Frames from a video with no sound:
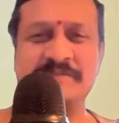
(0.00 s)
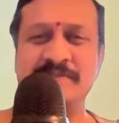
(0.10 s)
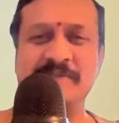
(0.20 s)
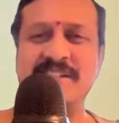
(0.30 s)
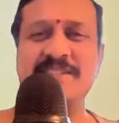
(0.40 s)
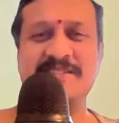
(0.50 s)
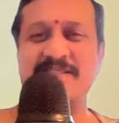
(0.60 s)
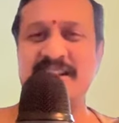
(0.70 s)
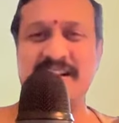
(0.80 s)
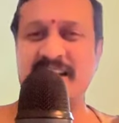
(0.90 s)

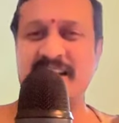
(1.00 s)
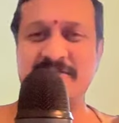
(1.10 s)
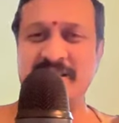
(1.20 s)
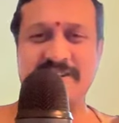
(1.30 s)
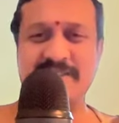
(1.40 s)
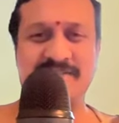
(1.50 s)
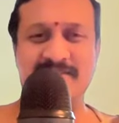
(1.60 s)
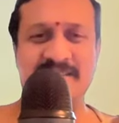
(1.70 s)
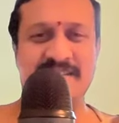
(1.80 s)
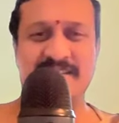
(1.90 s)
words that are in Veda.